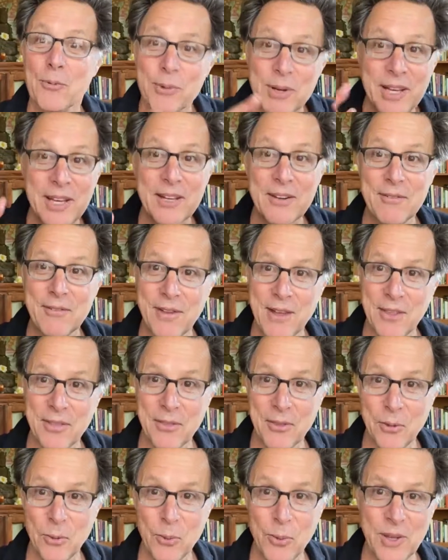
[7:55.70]

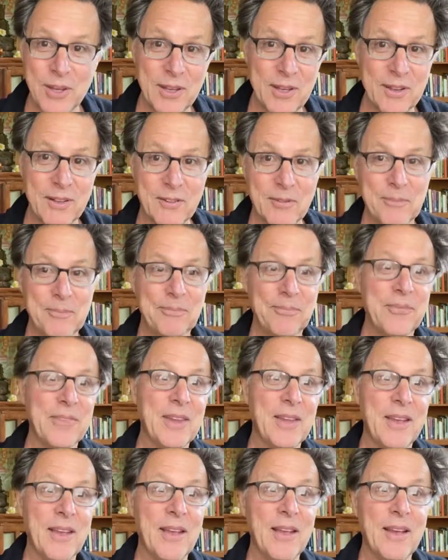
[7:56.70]
reinvent the wheel,
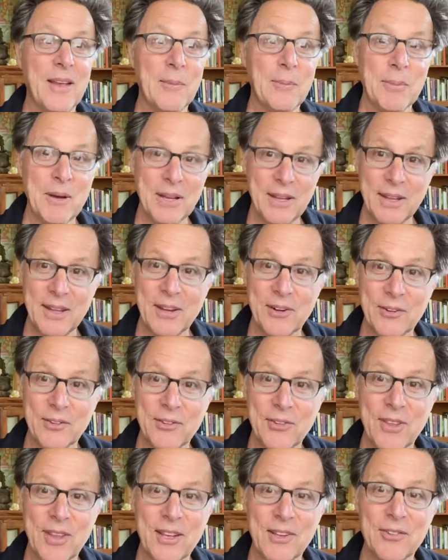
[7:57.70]
but
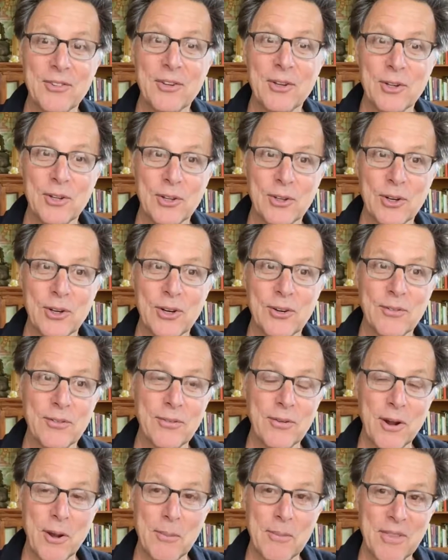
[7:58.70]
there's things to learn
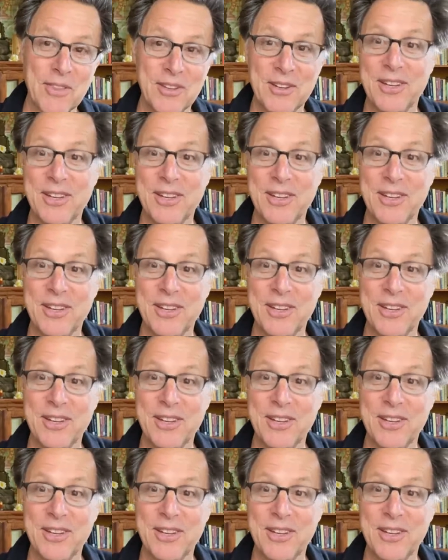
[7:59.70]
from